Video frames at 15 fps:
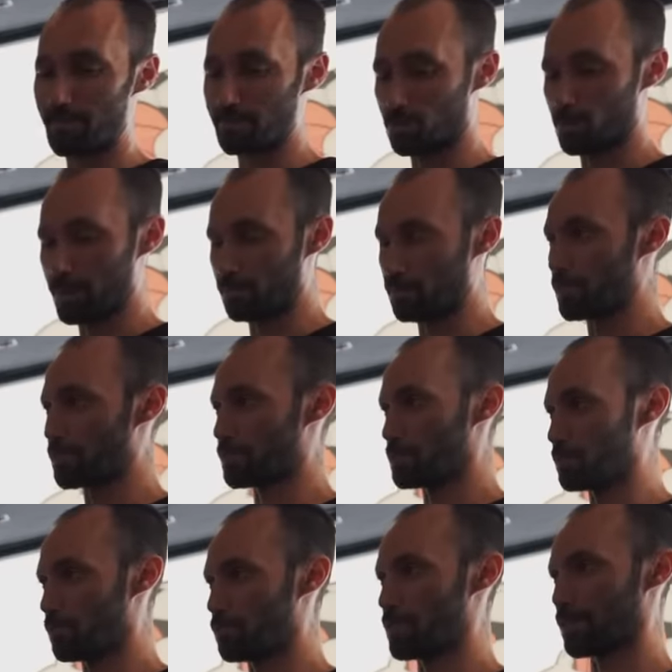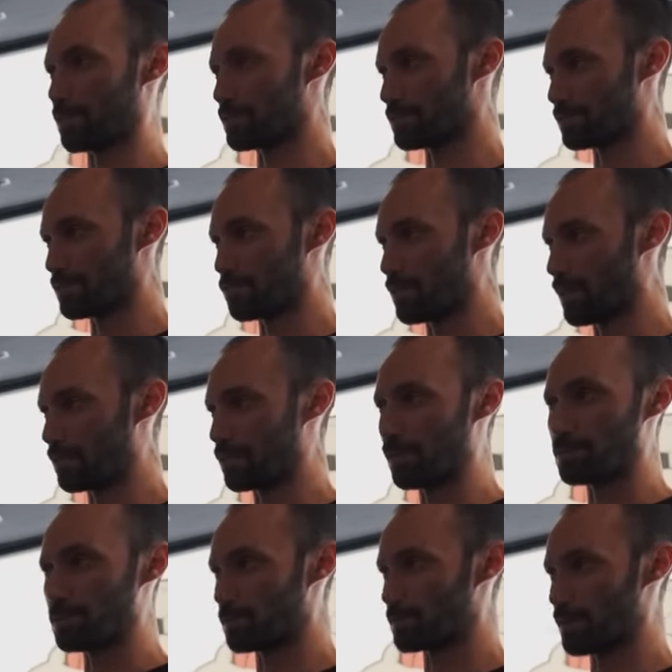to have to wait a month or two to figure all this stuff out.
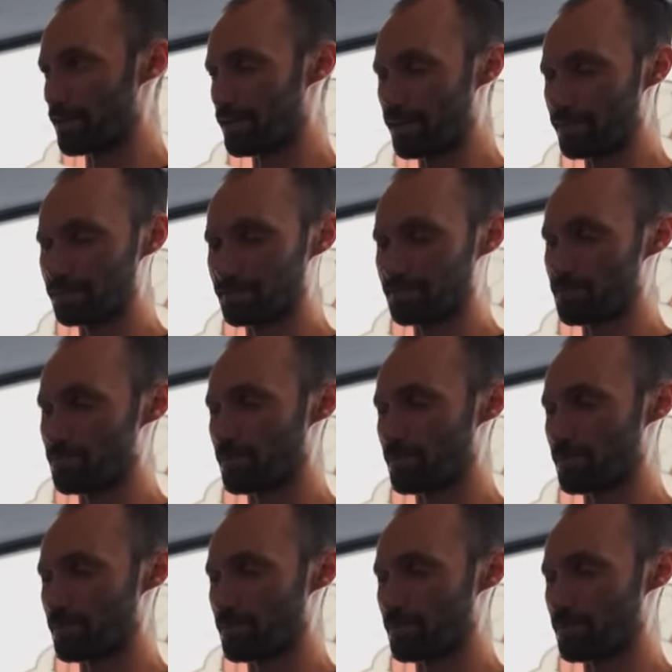I'll deal with the headaches.